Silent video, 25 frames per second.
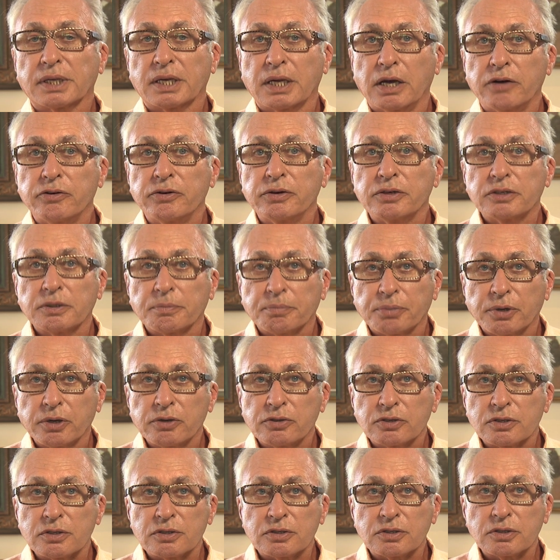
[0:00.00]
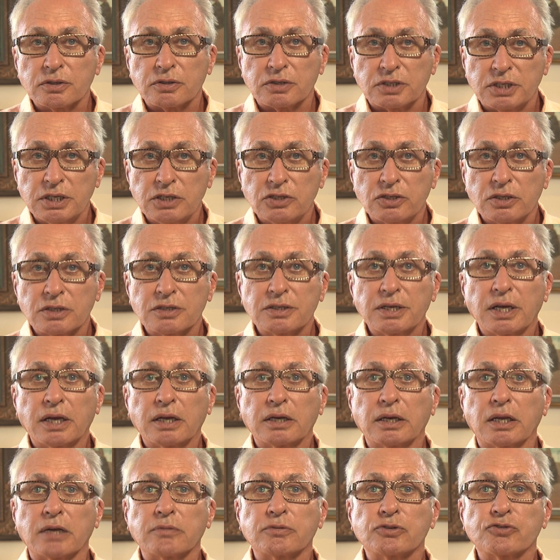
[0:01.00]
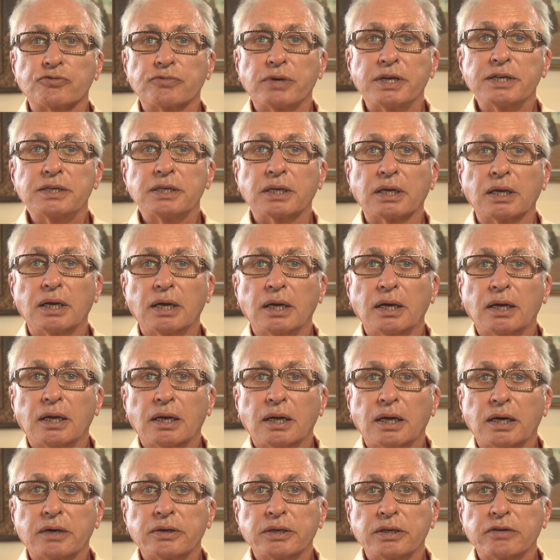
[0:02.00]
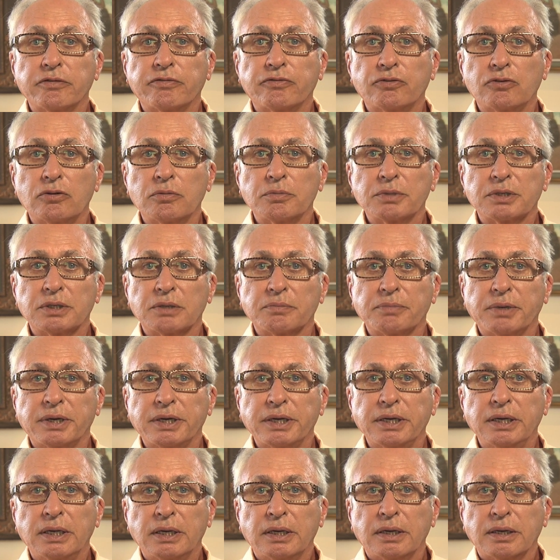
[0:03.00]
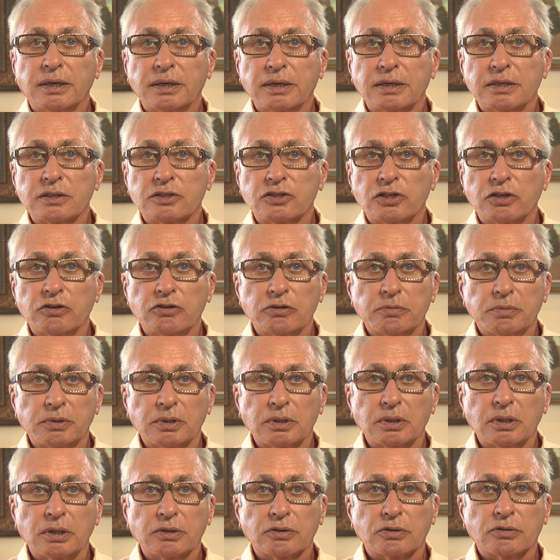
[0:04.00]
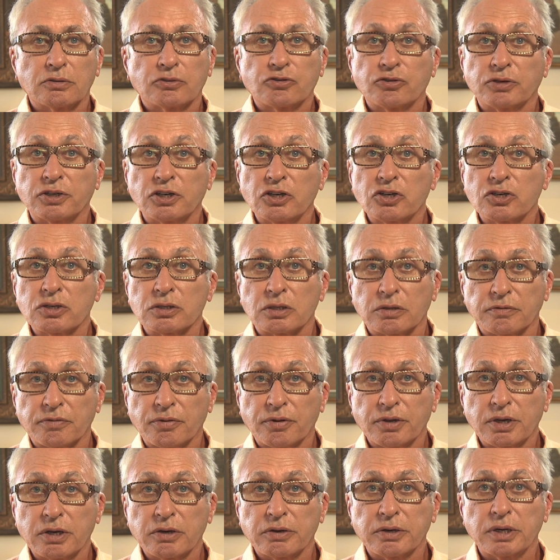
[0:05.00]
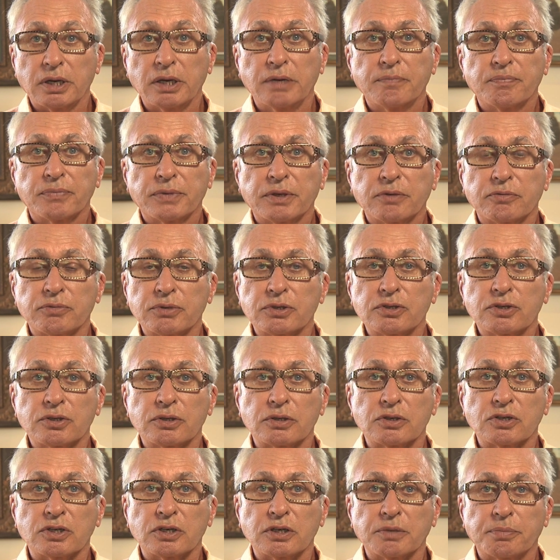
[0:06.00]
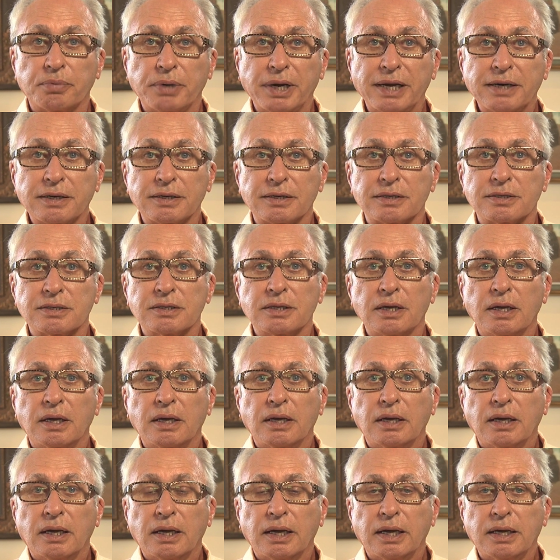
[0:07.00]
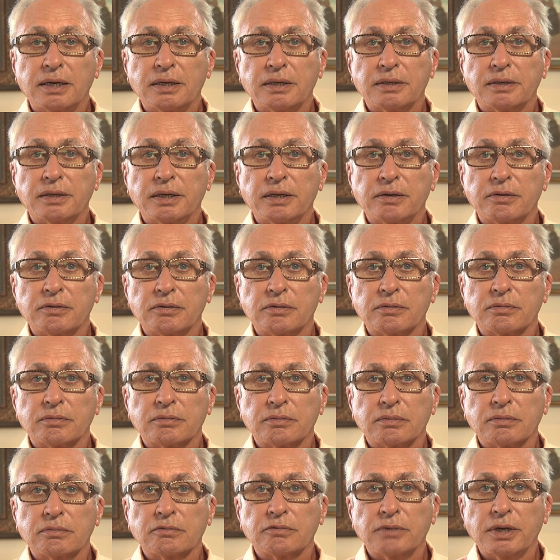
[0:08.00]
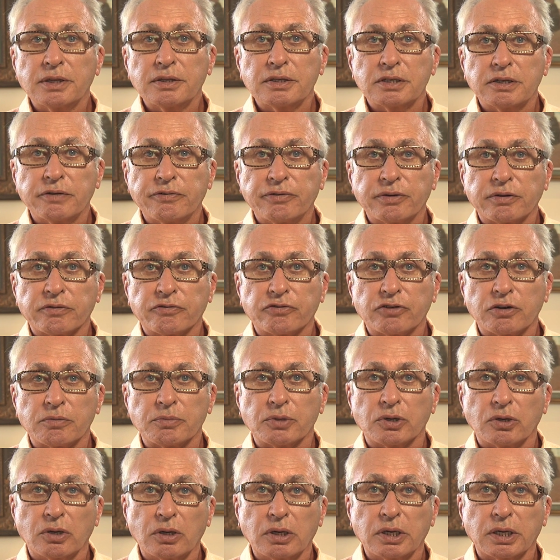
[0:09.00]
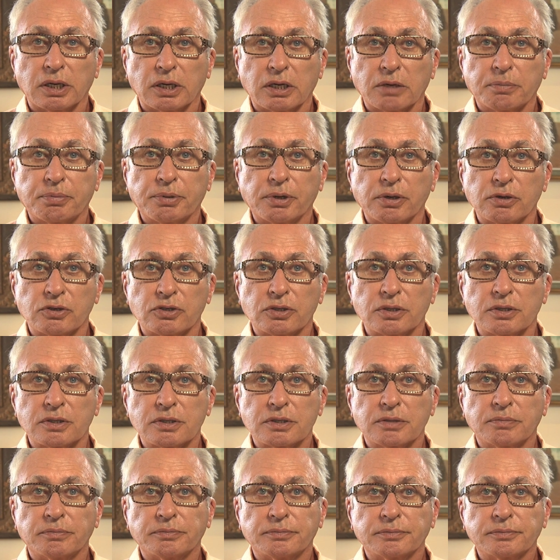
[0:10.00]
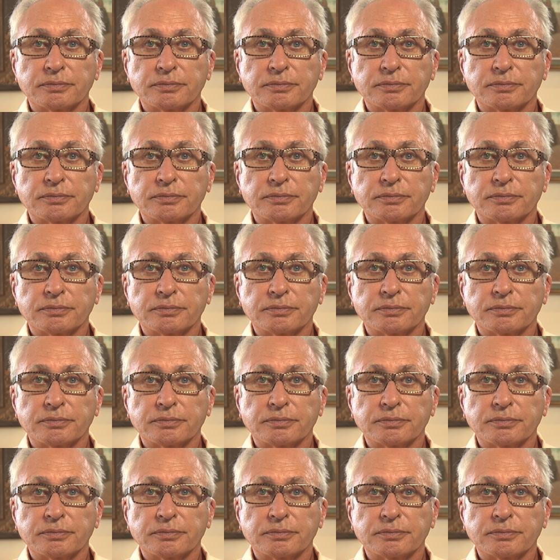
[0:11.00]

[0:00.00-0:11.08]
Current approaches to teaching second language writing are informed by a considerable tradition of theory, research, and practice, and they're rather different from earlier approaches.